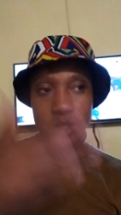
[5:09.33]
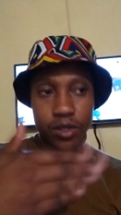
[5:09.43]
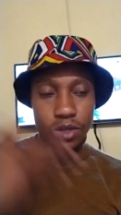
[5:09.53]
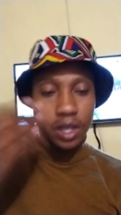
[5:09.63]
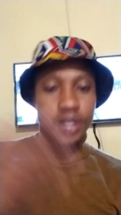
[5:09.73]

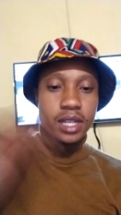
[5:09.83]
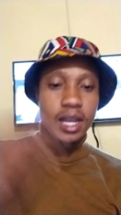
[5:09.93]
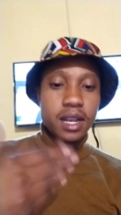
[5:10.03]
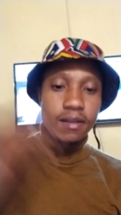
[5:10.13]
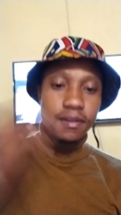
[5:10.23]
to actually
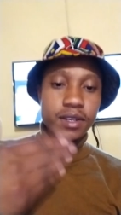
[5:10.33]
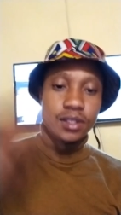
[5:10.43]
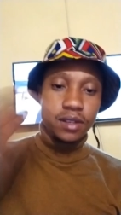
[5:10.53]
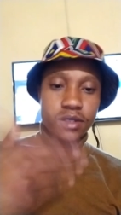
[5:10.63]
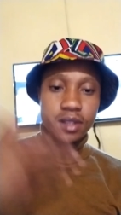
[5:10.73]
elevate
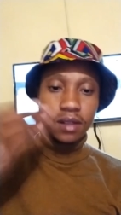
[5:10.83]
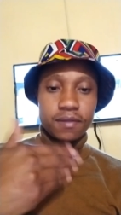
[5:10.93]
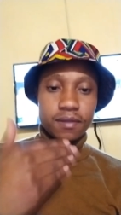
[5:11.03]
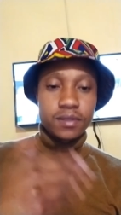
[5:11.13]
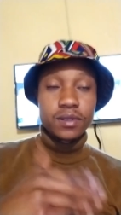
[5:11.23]
ourselves
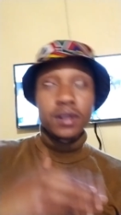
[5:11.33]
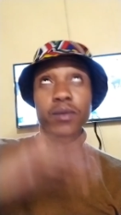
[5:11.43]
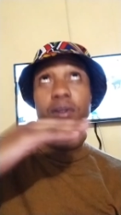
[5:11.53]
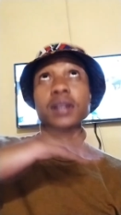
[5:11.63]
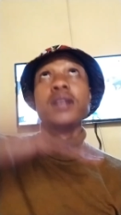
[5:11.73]
so that we
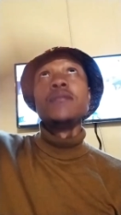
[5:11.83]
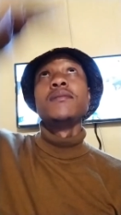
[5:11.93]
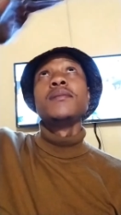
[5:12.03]
can live